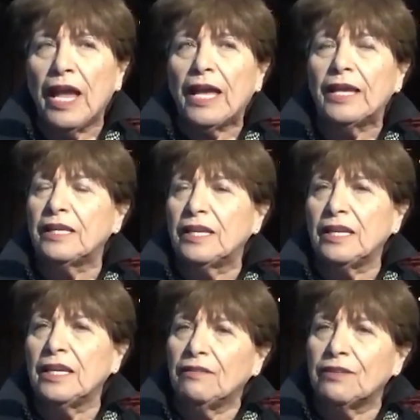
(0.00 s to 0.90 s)
And it
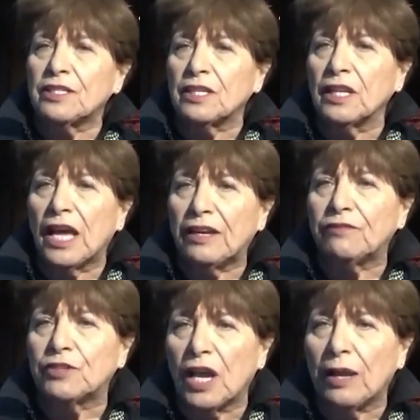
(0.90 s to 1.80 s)
didn't give us a lot of
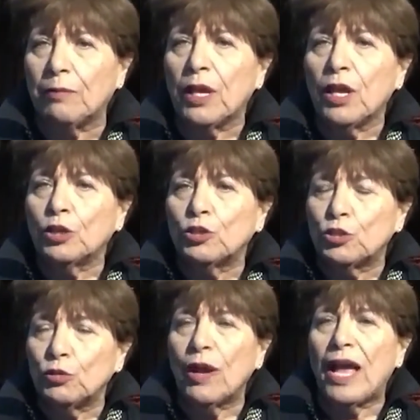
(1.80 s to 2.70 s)
time
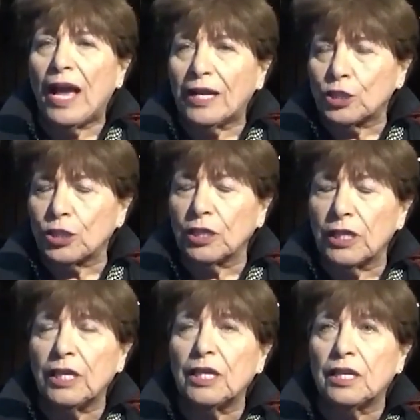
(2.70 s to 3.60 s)
to
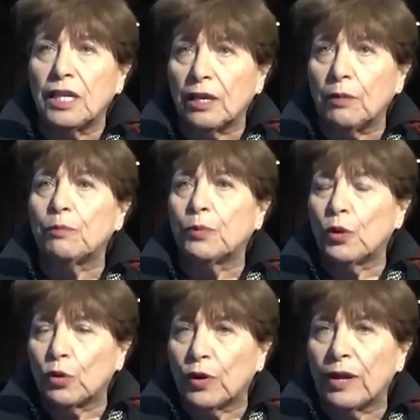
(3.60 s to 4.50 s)
actually get
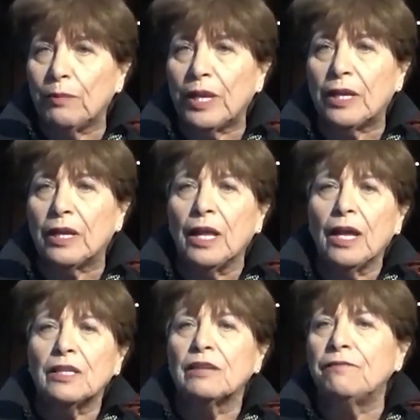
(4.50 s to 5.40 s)
programming,
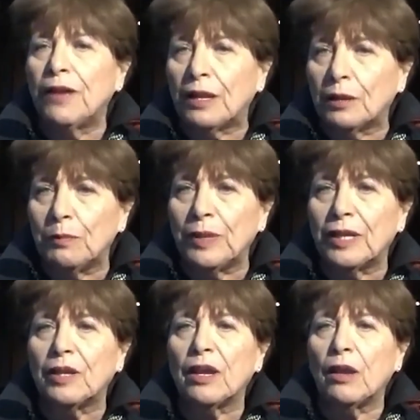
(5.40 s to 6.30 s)

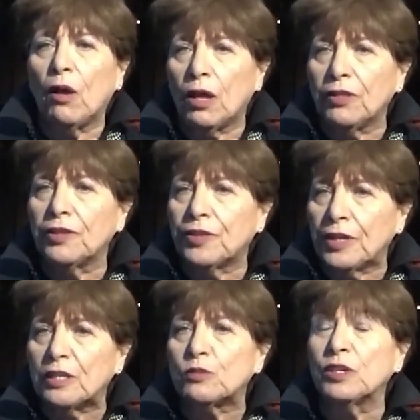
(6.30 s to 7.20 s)
development, all the
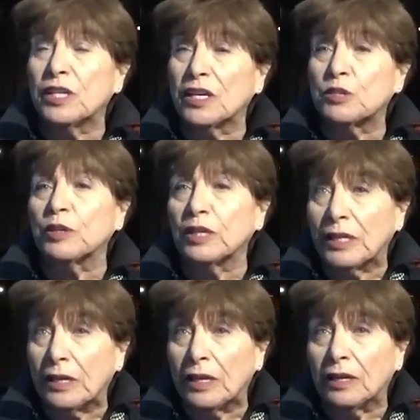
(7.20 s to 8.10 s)
things we desperately
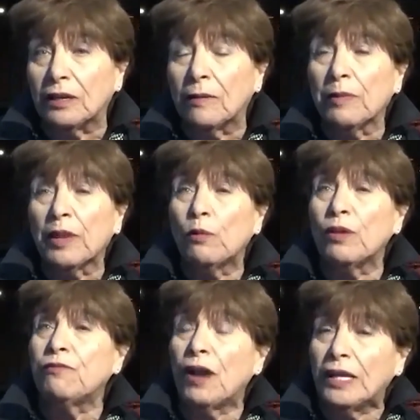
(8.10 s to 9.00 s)
needed. We
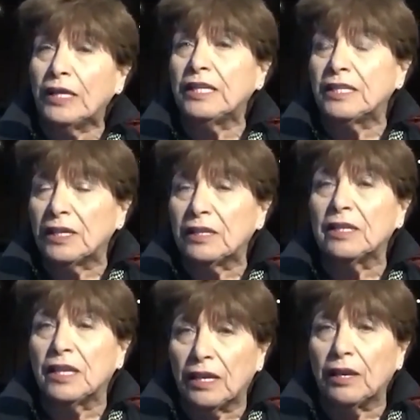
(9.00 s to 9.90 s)
finally did
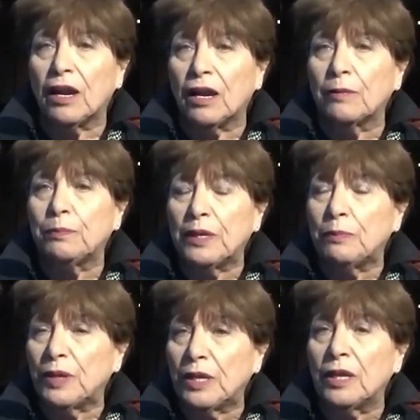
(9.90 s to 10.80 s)
get our
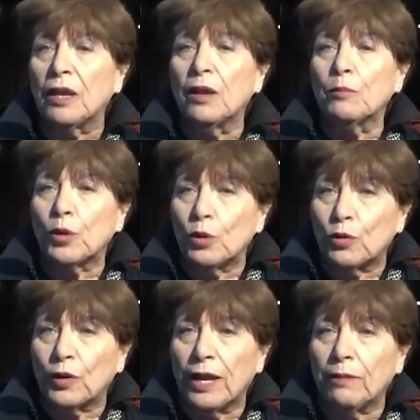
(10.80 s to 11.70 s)
PP
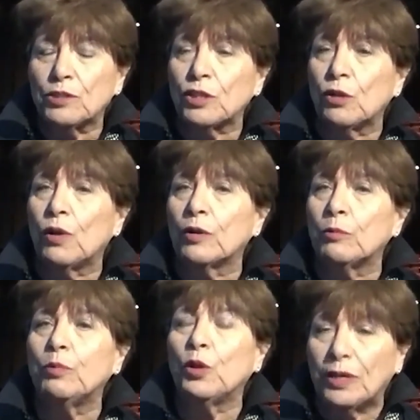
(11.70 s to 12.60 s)
program. So our
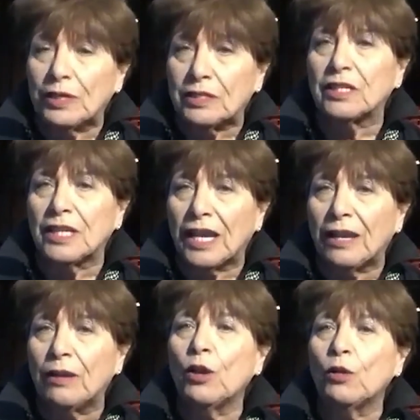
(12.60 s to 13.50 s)
employees
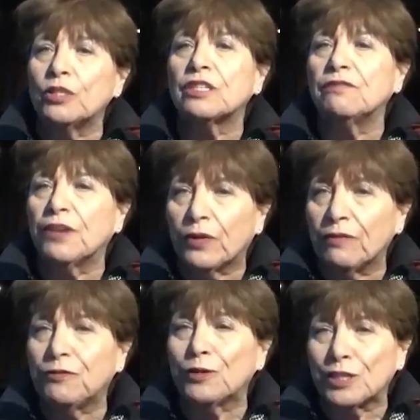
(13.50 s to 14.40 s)
today was the very
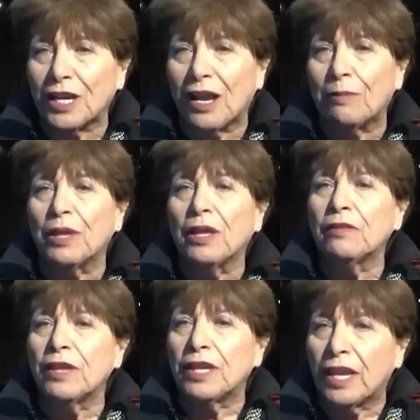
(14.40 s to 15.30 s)
first time
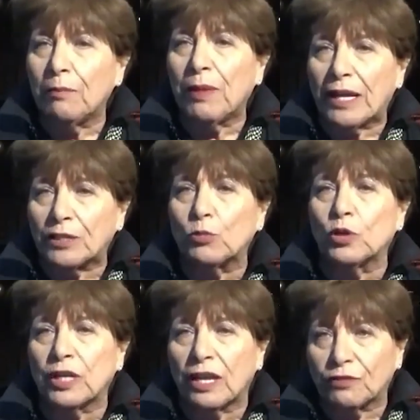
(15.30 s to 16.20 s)
they came back to
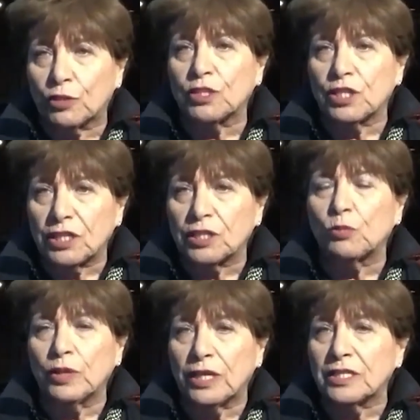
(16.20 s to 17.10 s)
work after 6
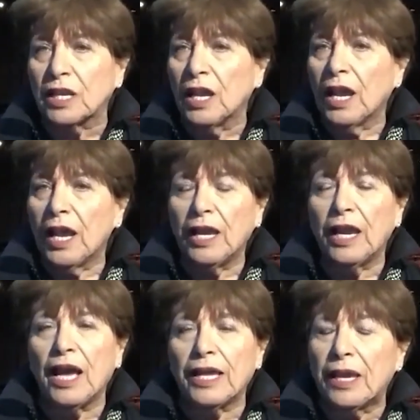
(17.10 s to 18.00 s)
weeks. And
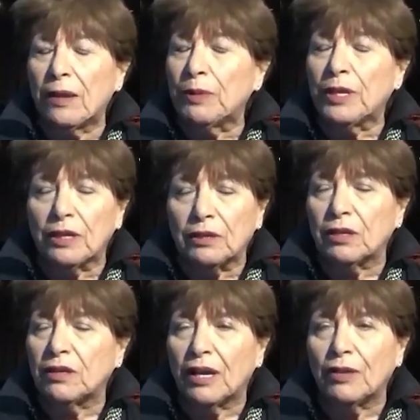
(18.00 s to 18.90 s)
I can't begin to
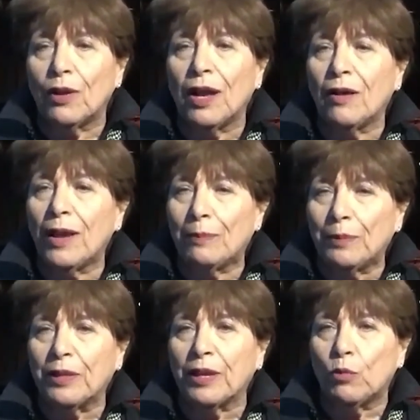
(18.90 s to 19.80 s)
tell you how happy
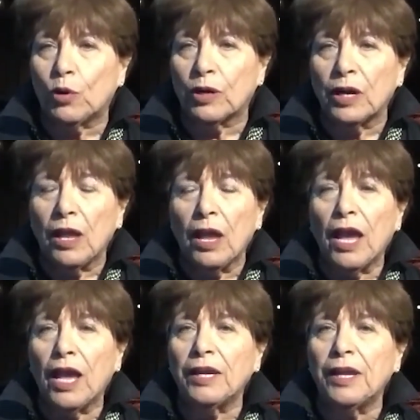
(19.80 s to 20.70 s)
they were
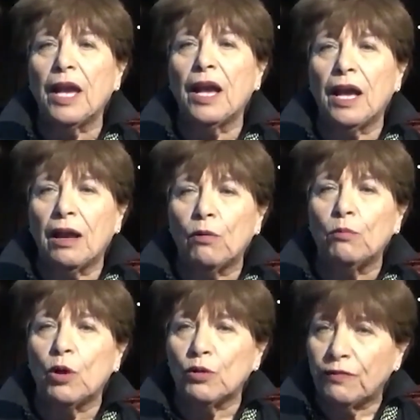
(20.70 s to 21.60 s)
and how
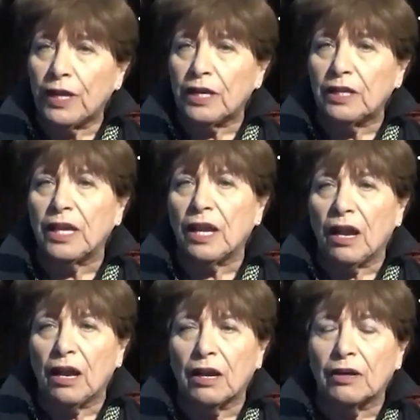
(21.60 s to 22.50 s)
motivated they
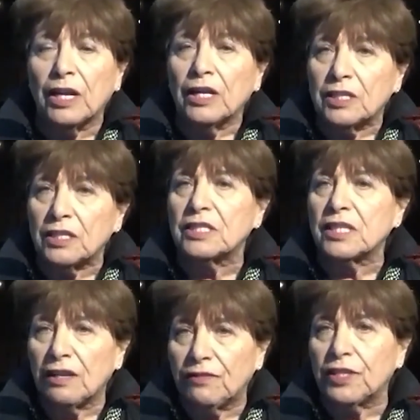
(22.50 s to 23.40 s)
are to
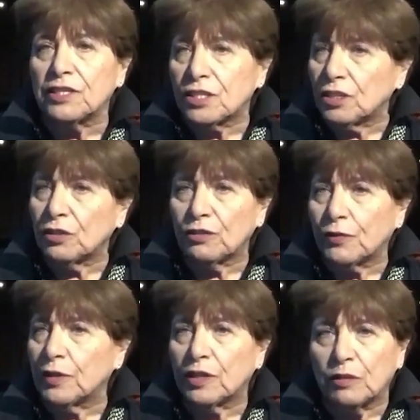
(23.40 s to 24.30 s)
save this theater for
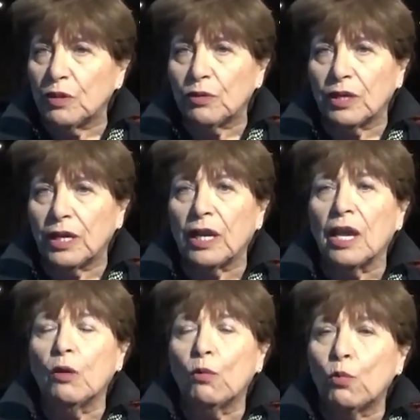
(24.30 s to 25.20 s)
the community.
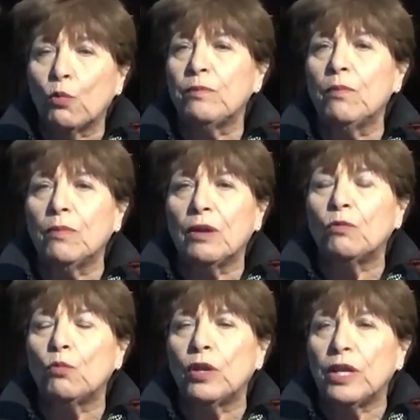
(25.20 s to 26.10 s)

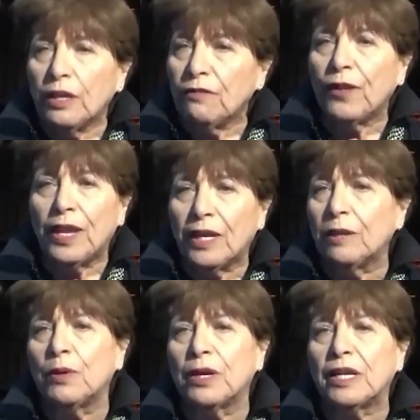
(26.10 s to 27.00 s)
If
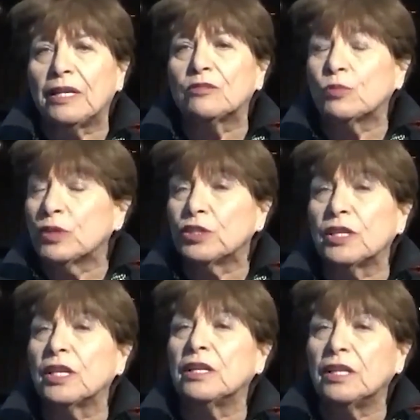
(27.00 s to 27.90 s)
anybody is
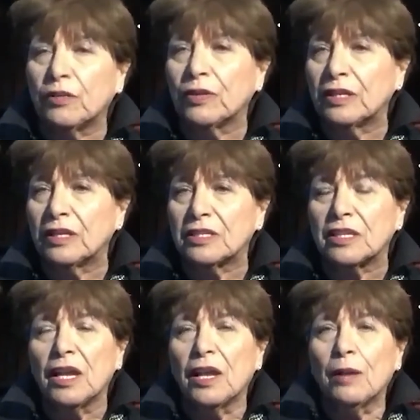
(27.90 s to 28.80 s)
reaching and hearing this,
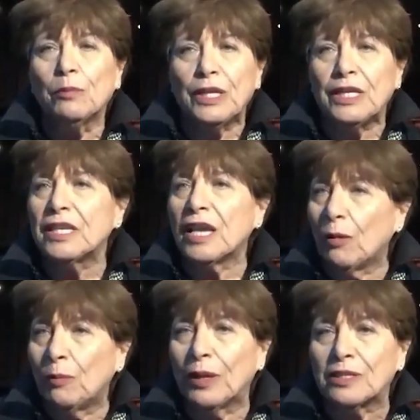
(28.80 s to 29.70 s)
please
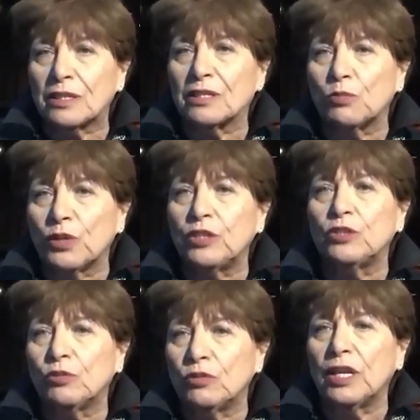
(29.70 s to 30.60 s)
help us, because we
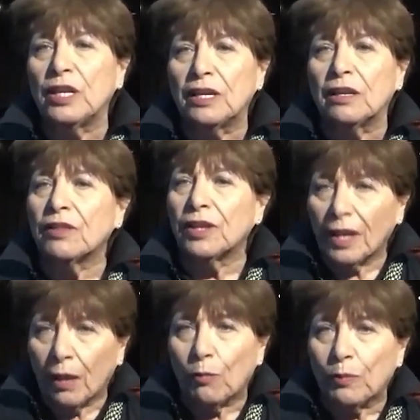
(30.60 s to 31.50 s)
do need the
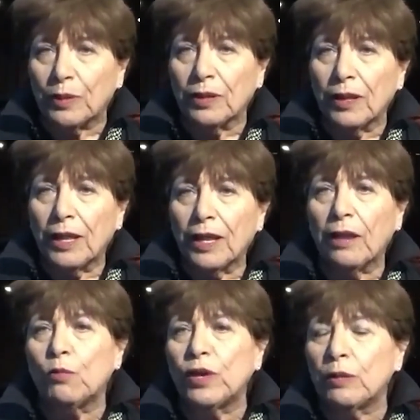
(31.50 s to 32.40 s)
help.
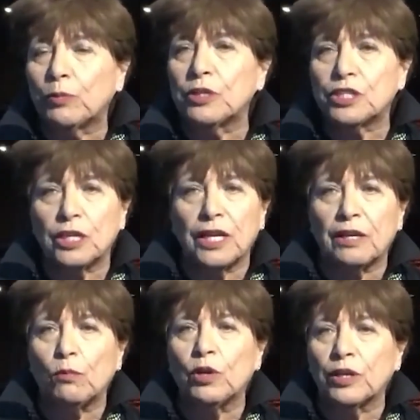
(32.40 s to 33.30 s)
And we appreciate
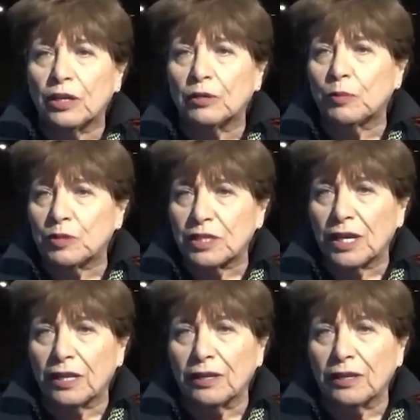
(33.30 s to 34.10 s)
it 100%.